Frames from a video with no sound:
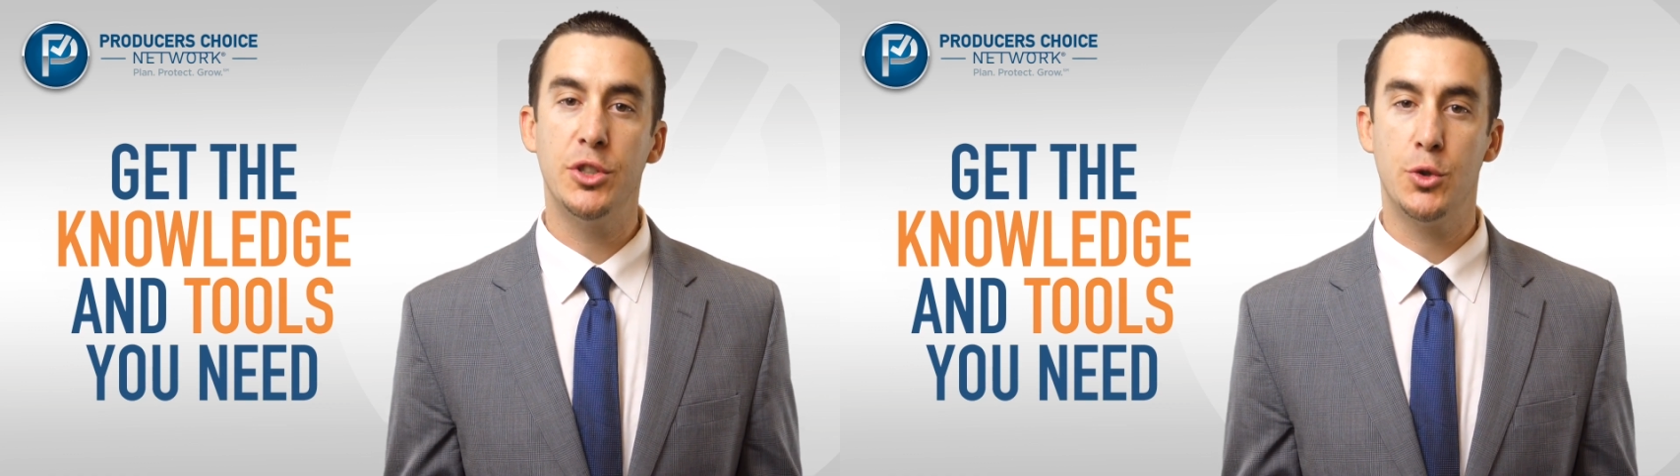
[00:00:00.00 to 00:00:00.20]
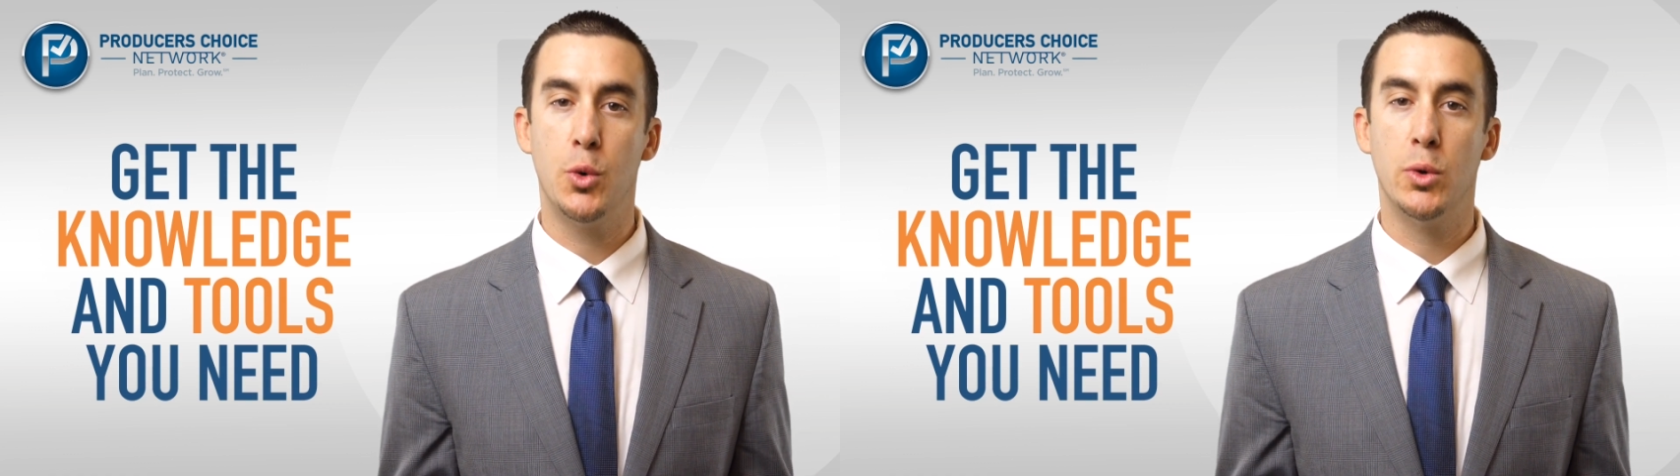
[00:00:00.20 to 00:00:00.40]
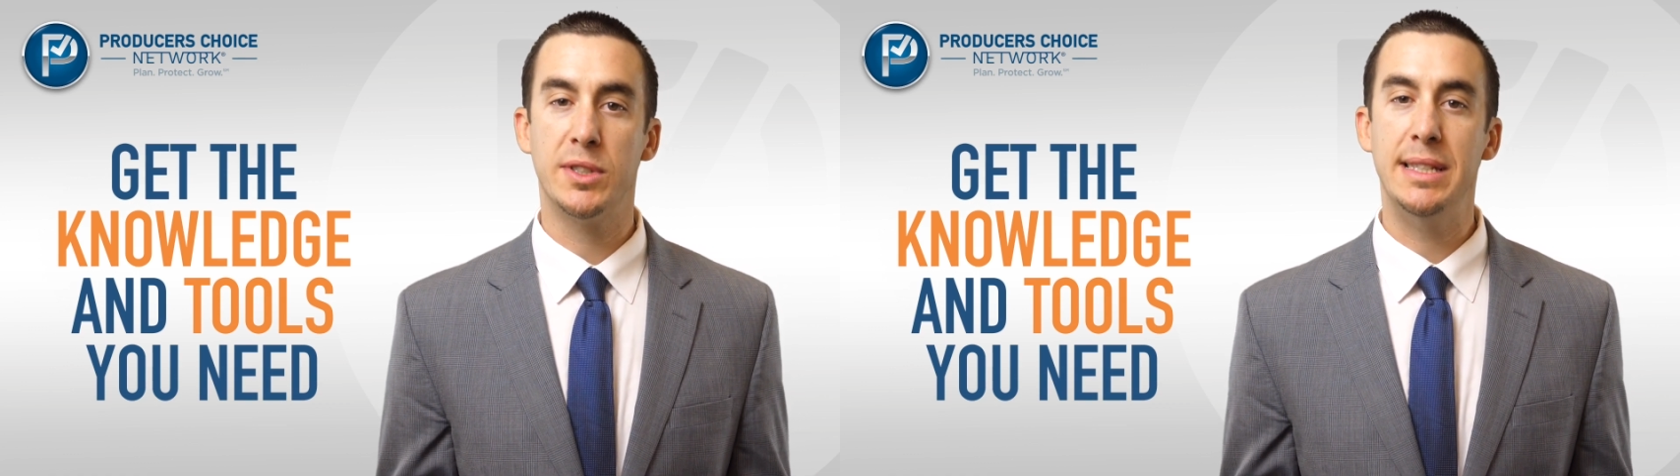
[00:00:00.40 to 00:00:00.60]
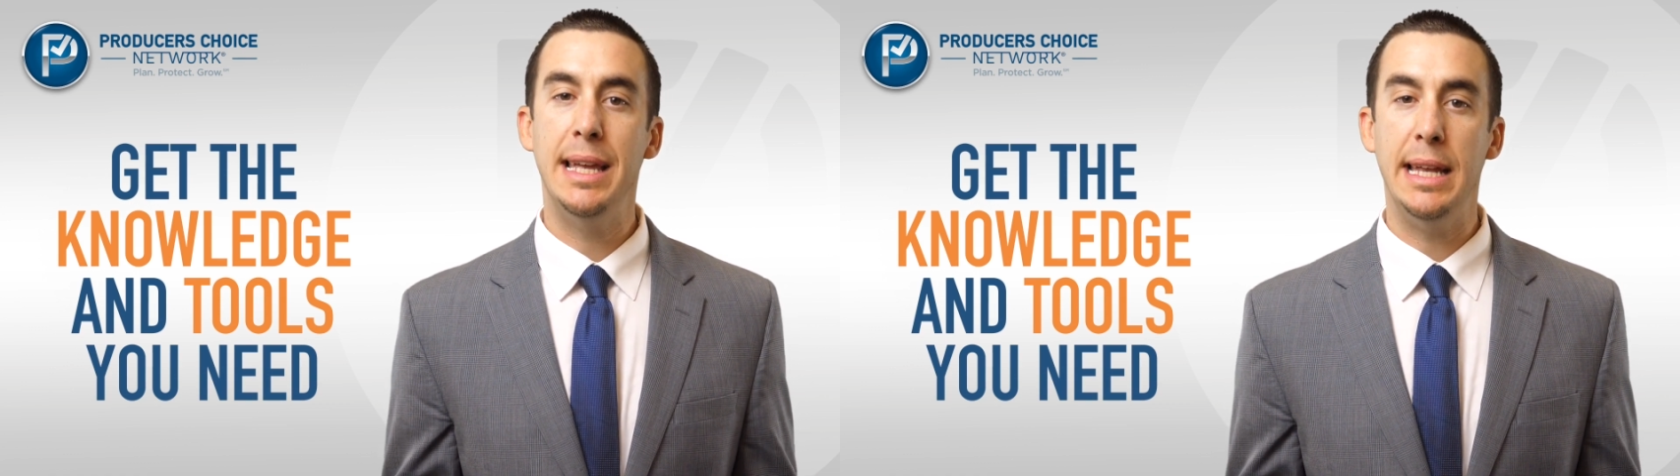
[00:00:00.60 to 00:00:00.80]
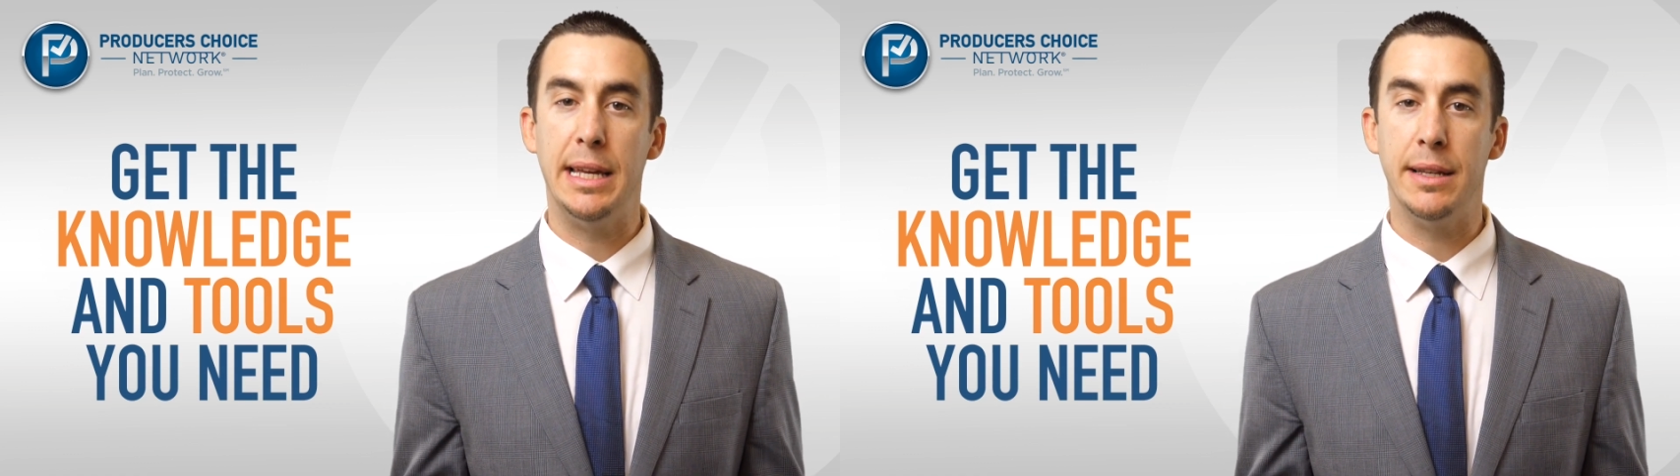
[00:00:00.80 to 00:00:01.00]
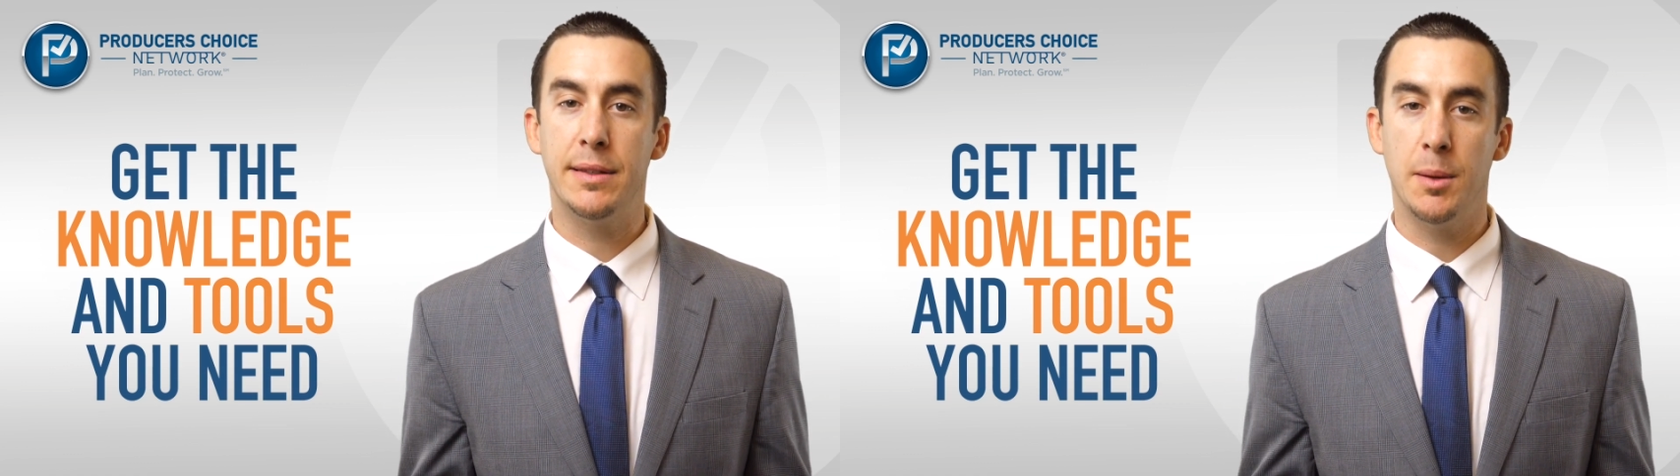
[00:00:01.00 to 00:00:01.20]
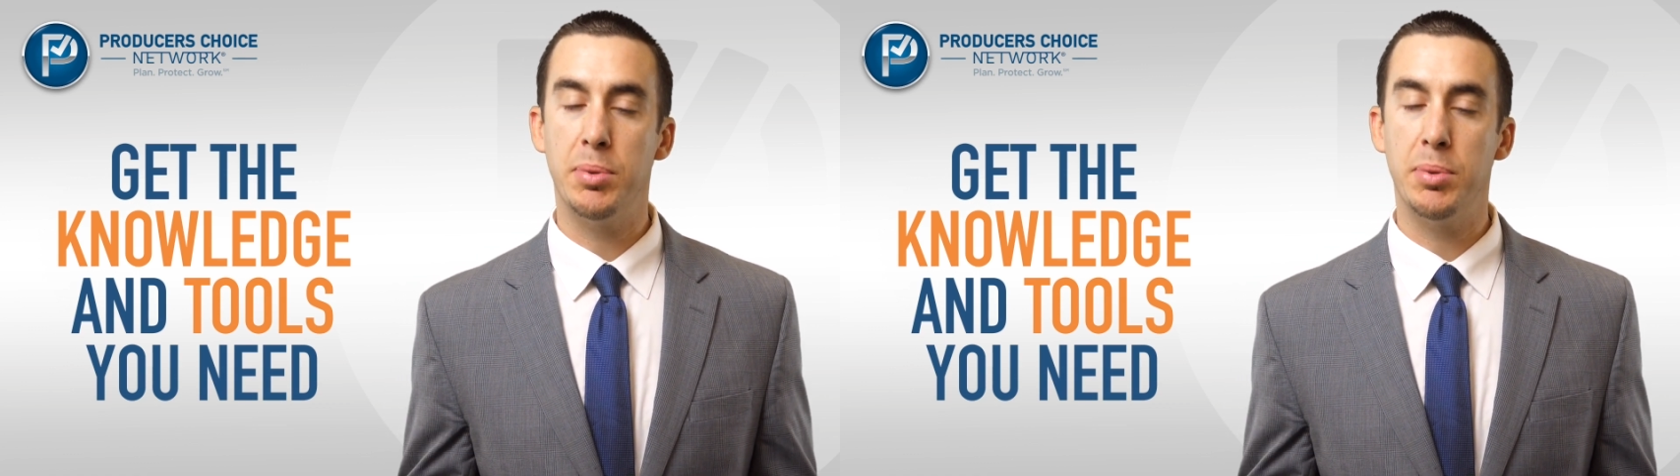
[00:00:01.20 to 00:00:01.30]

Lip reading: and tools needed to